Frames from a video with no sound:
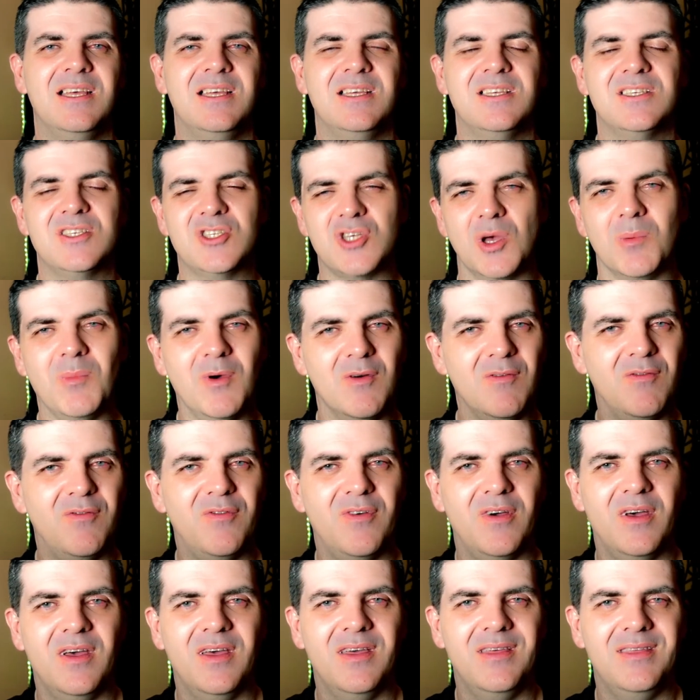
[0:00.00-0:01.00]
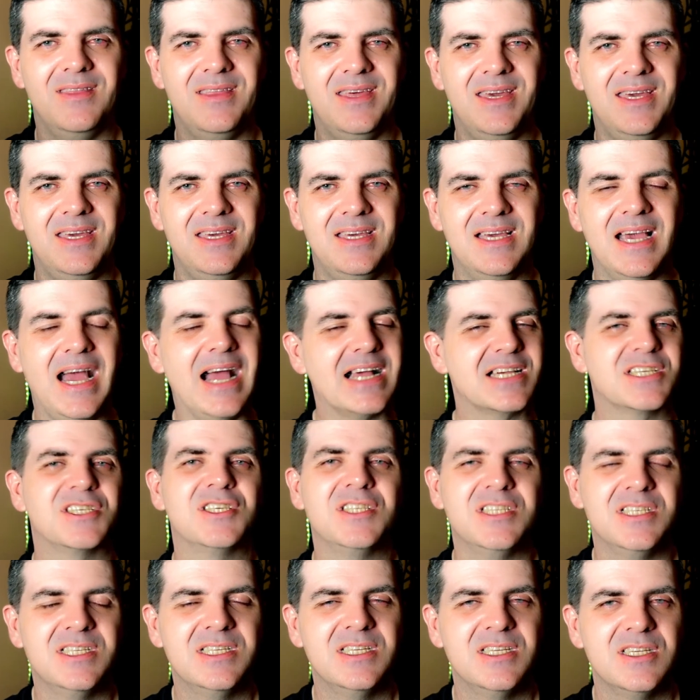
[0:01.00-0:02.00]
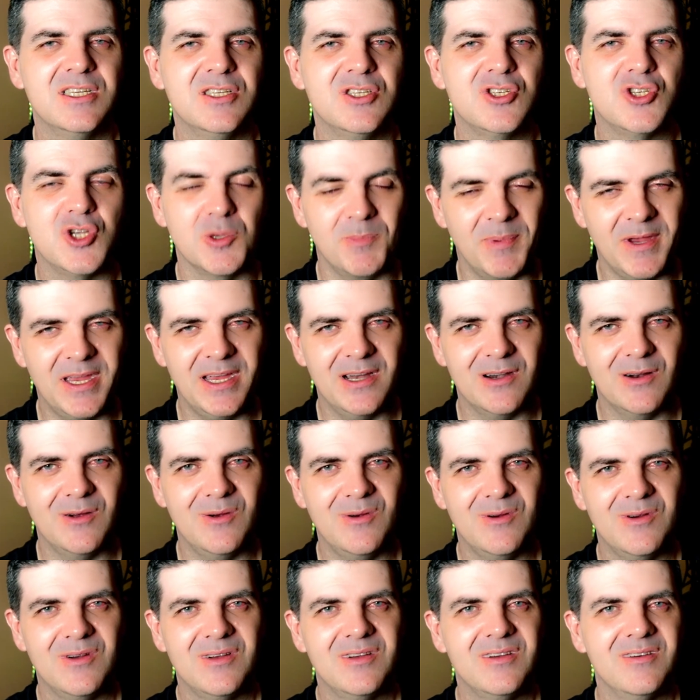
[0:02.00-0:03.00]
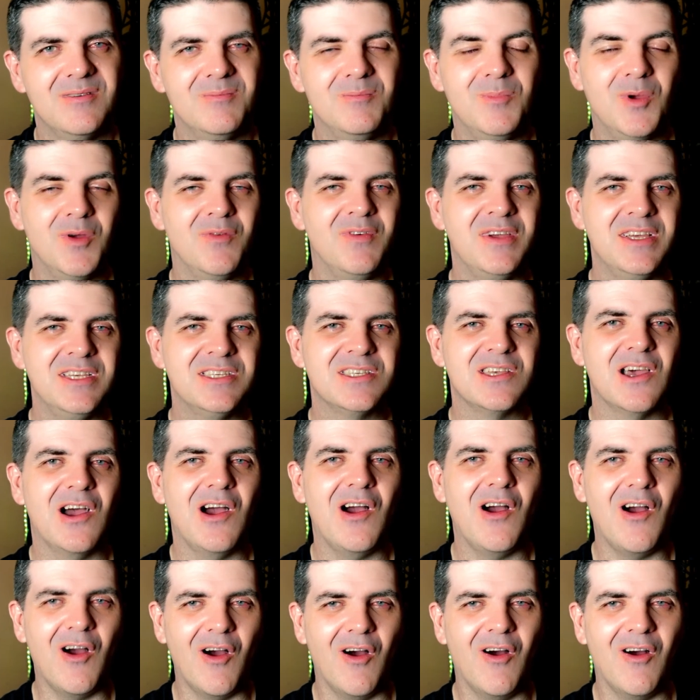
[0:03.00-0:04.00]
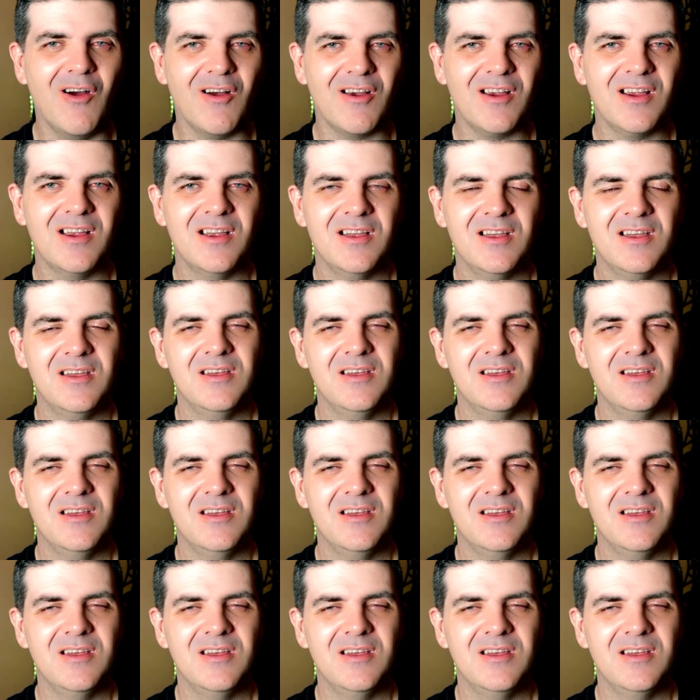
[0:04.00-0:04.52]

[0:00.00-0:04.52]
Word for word: some of the action superhero movies are.